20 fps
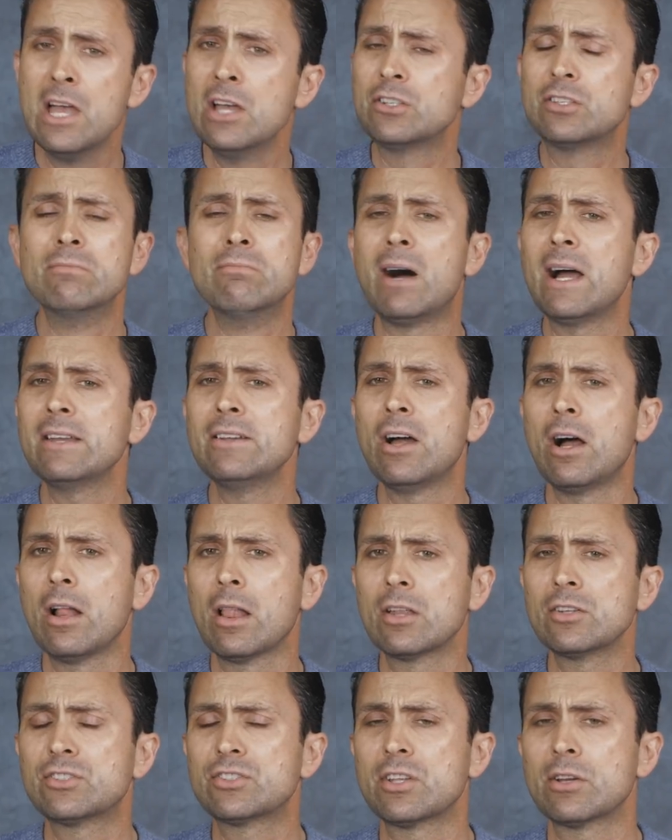To my
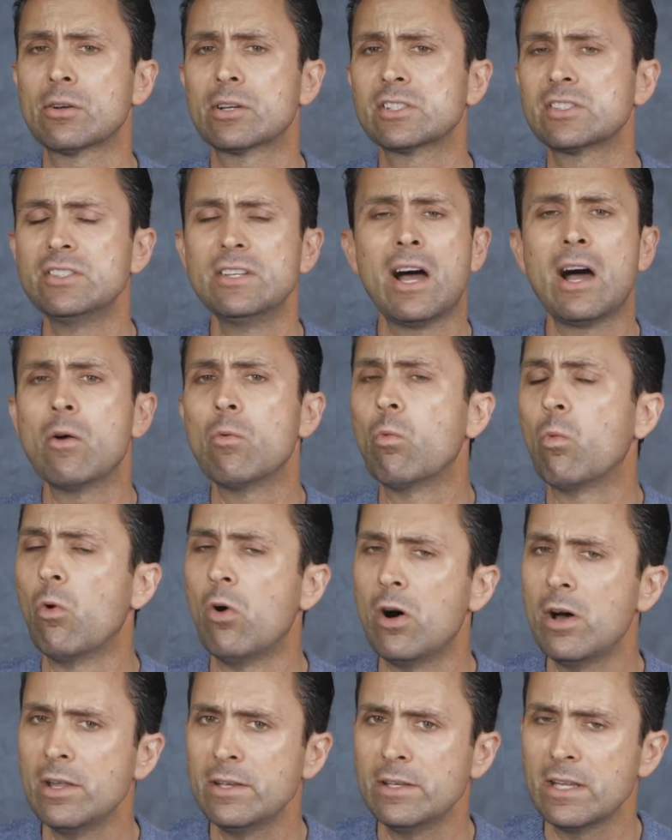knowledge, there is not
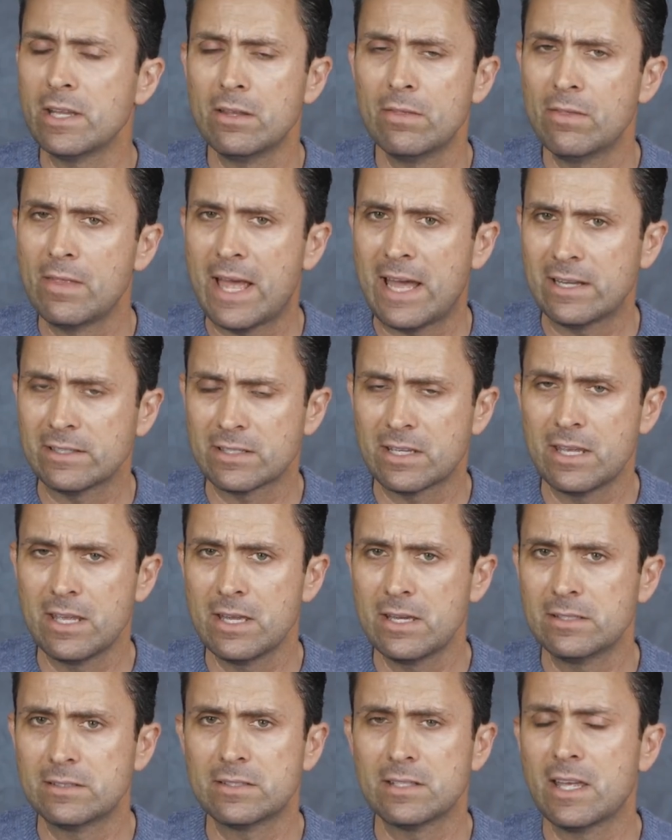one in that
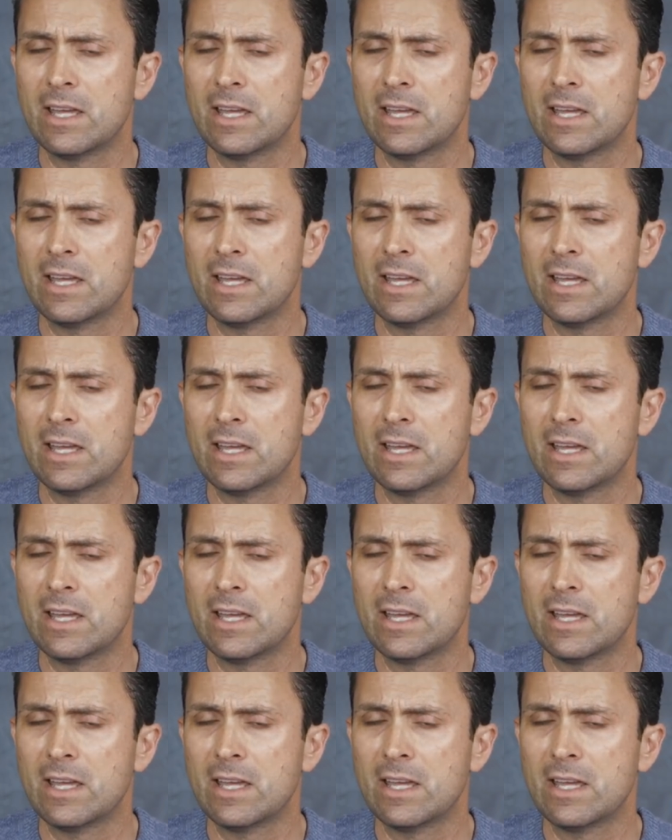kit,